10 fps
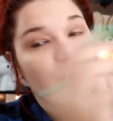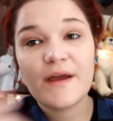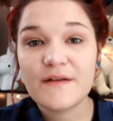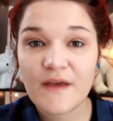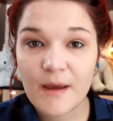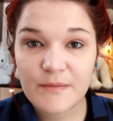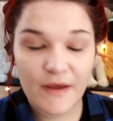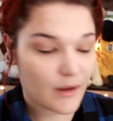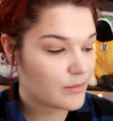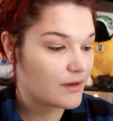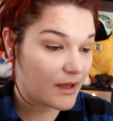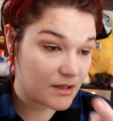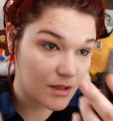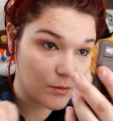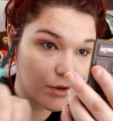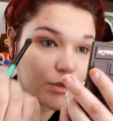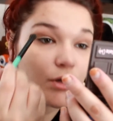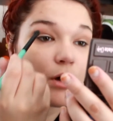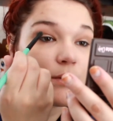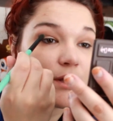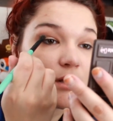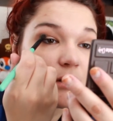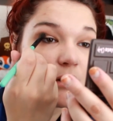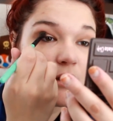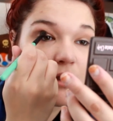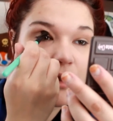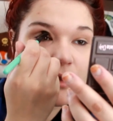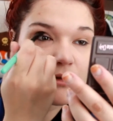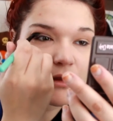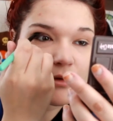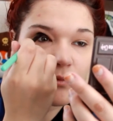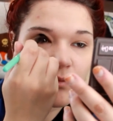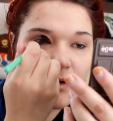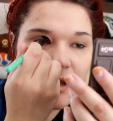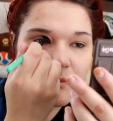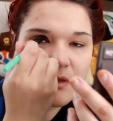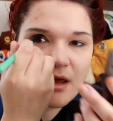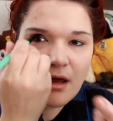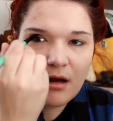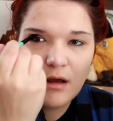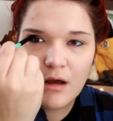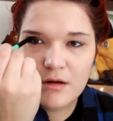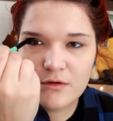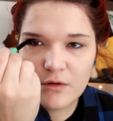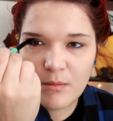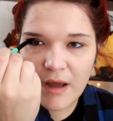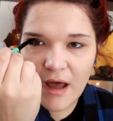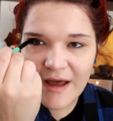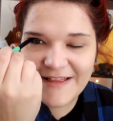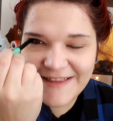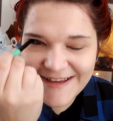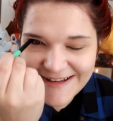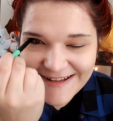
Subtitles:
and tap tap, and then we're gonna go in and like ram that under my eyelid,